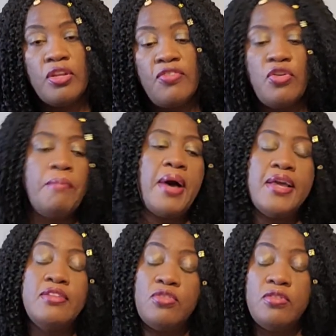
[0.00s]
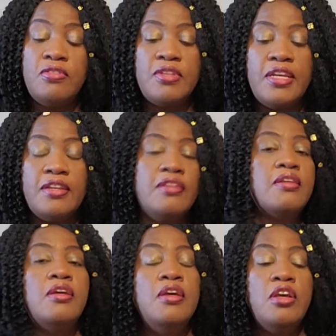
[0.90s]
If your mind is not set,
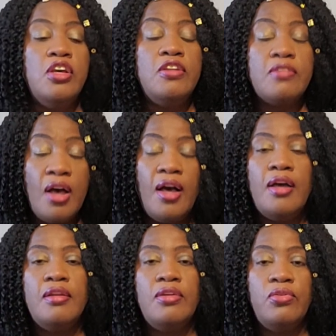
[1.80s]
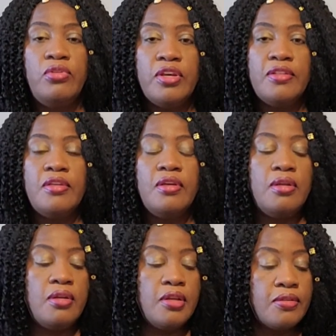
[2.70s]
it's hard to take
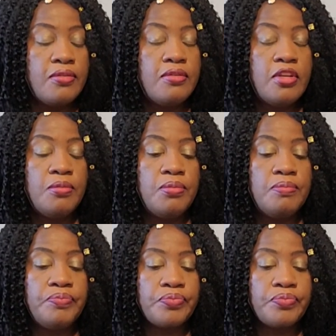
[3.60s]
the next step.